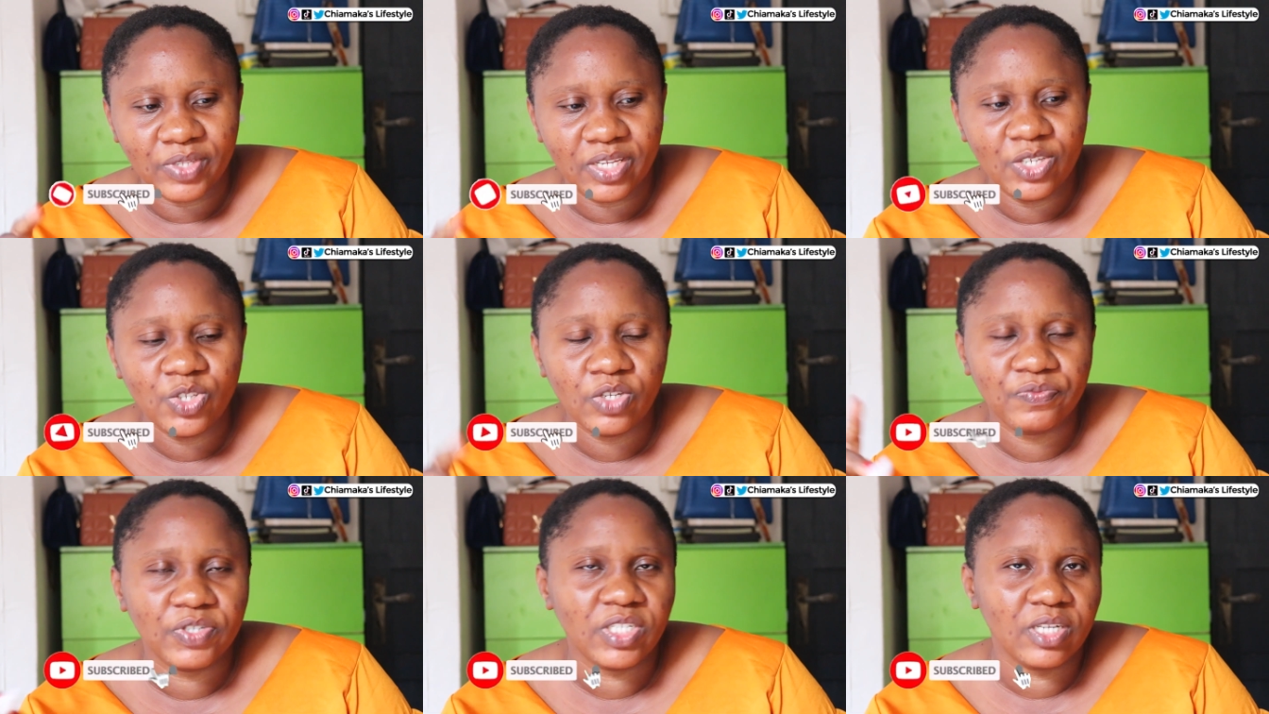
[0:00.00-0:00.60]

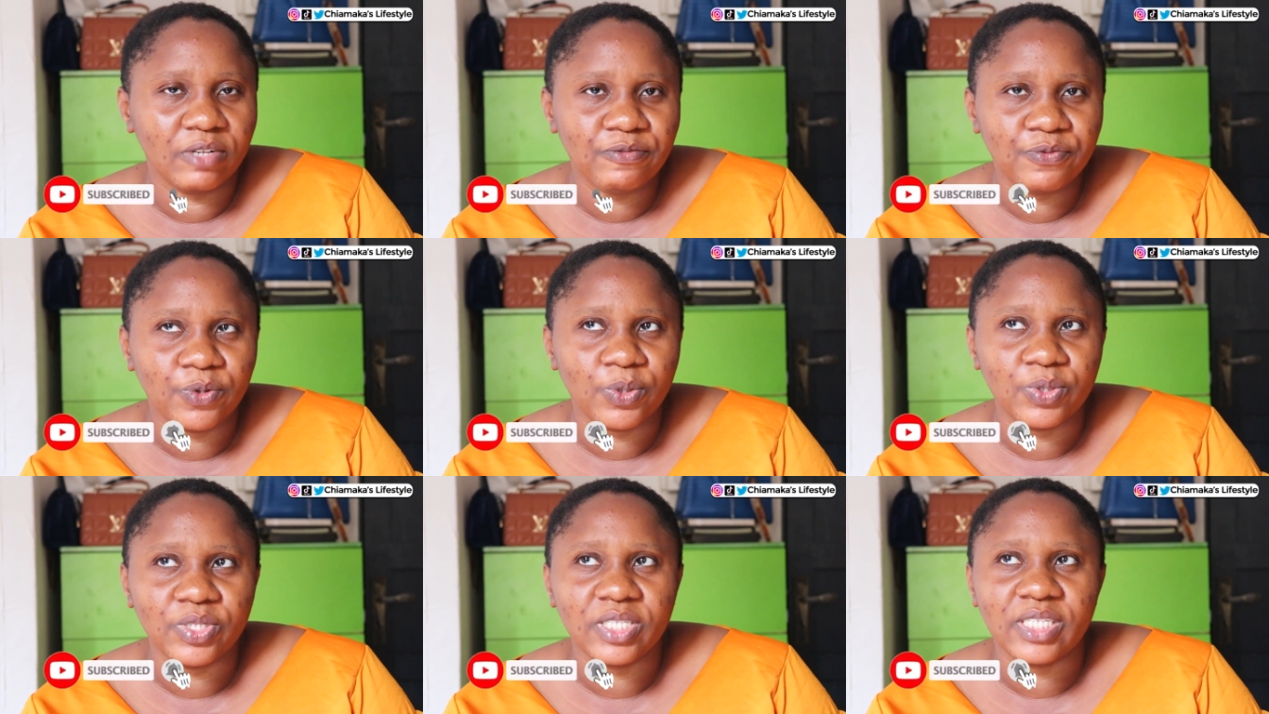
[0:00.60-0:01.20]
insufficient
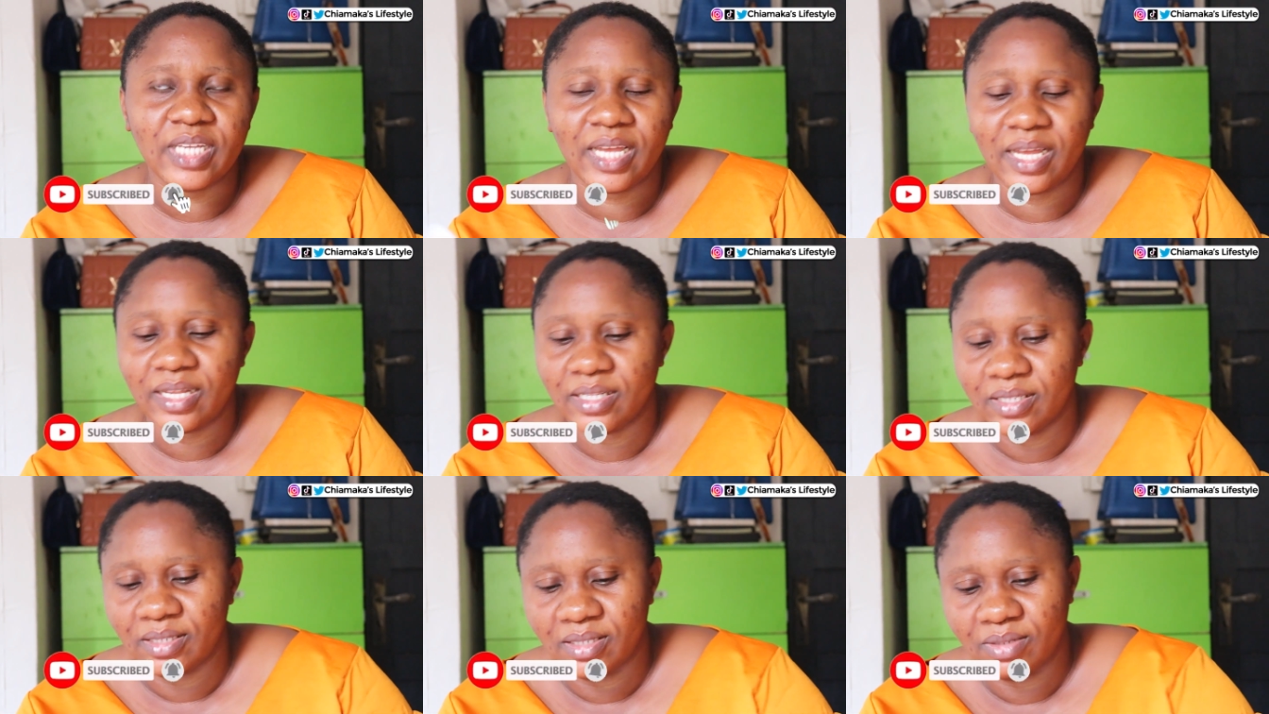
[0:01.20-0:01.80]
funds,
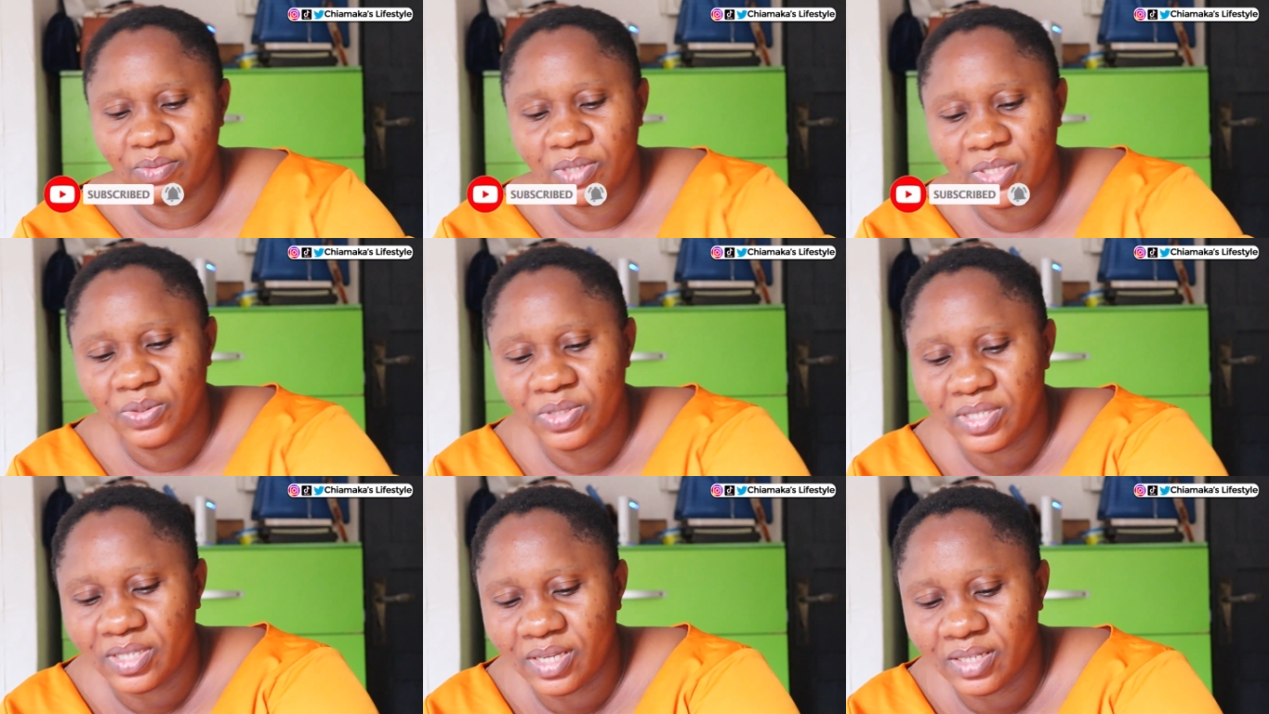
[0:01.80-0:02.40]
and what
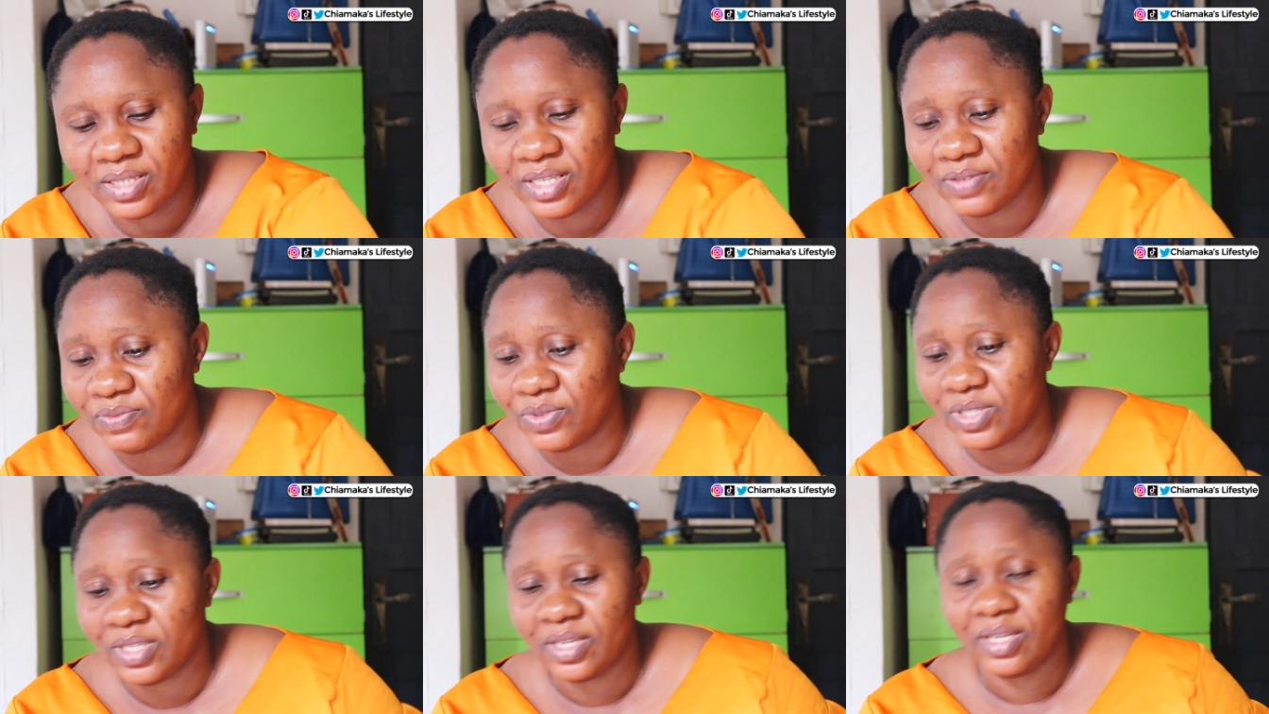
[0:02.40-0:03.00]
else again, it didn't
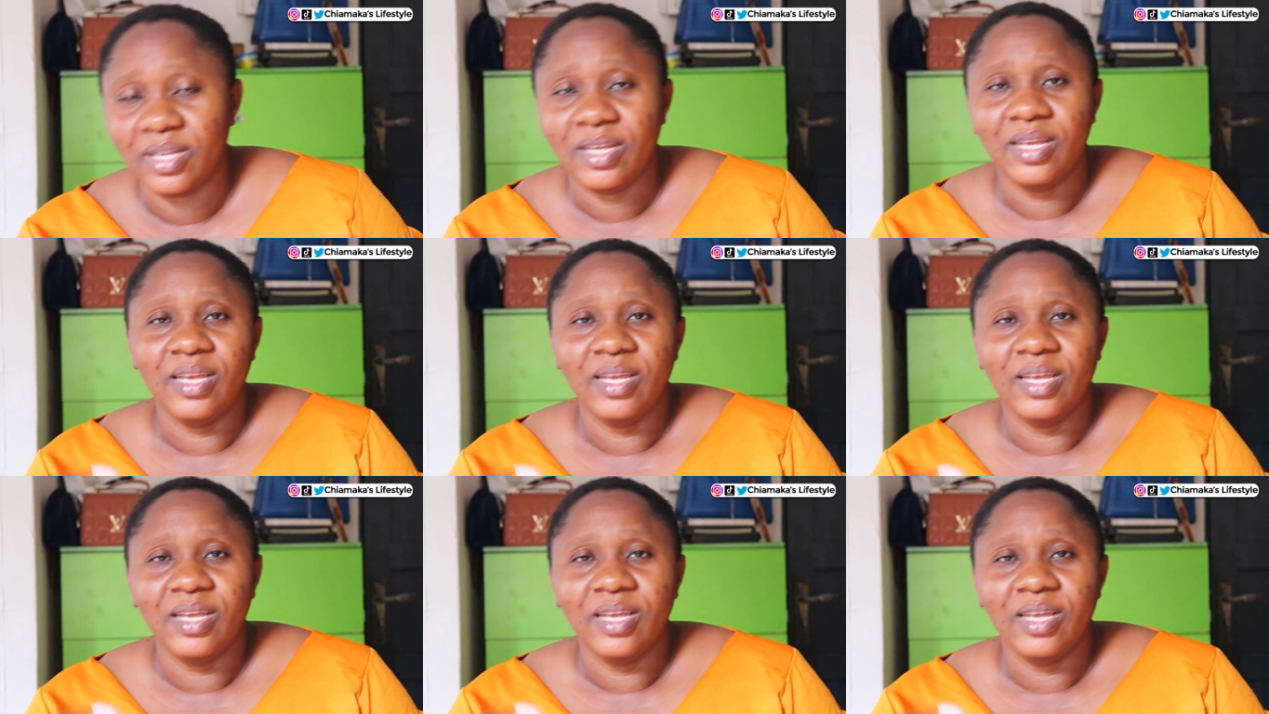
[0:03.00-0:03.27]
even say.